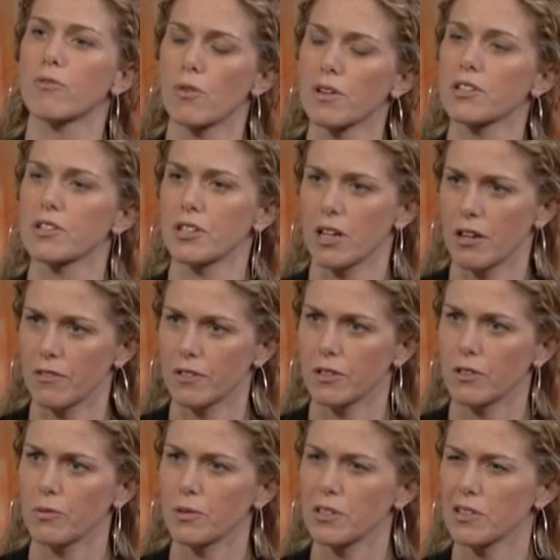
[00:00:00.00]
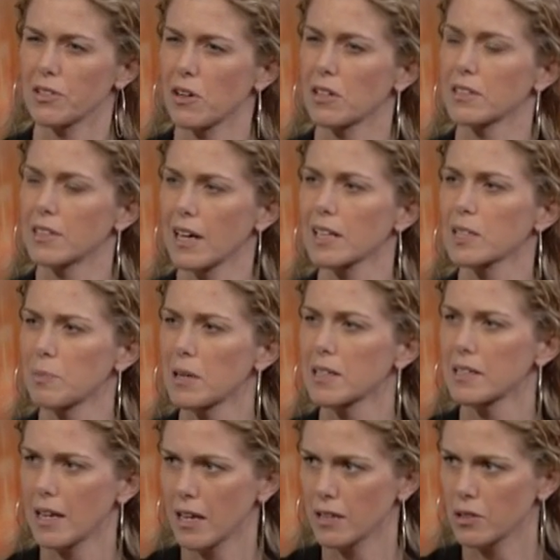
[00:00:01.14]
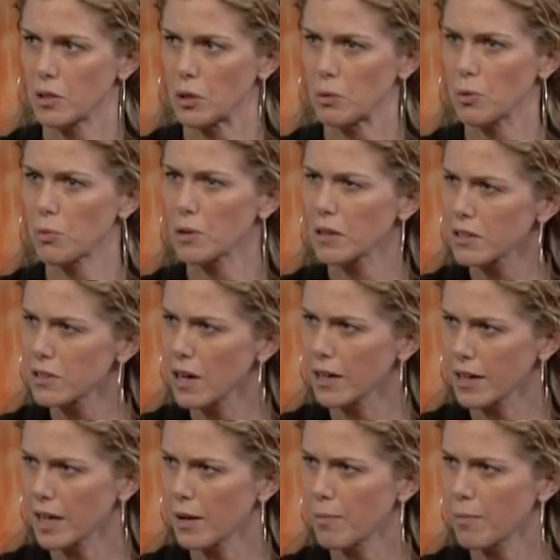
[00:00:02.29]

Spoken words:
fourth shift, which is called text-based answers, we're really talking